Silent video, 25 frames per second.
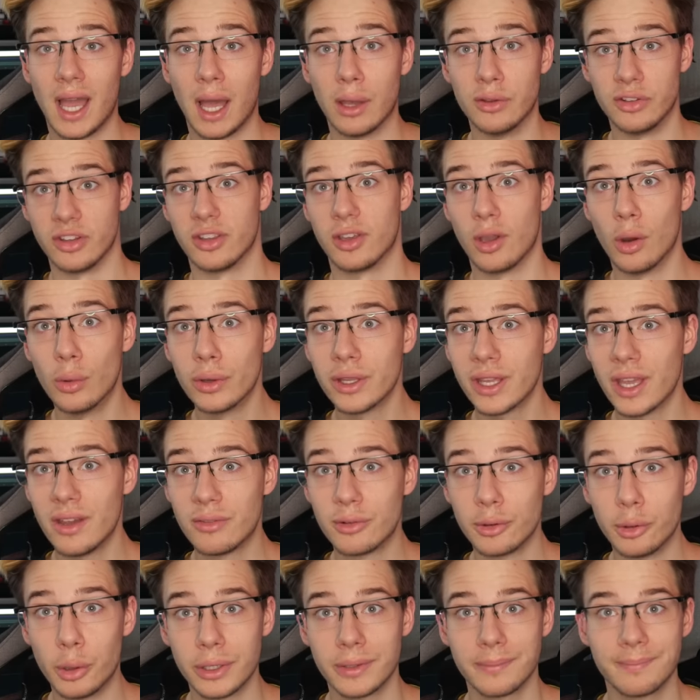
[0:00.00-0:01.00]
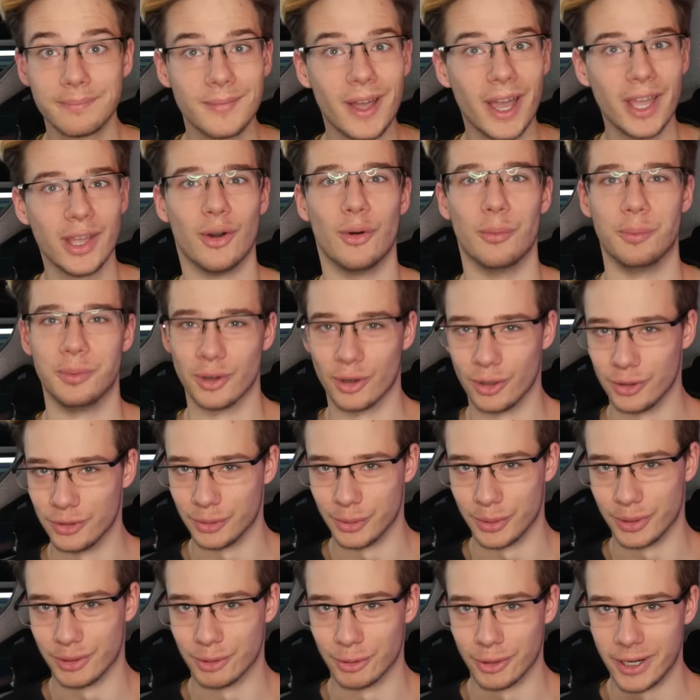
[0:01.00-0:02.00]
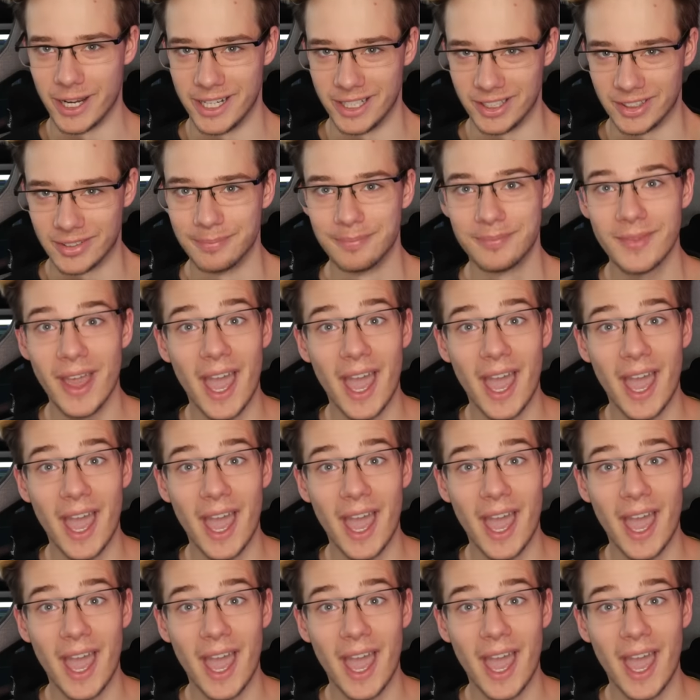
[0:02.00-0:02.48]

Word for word: How's it going everyone? I hope you're all doing great.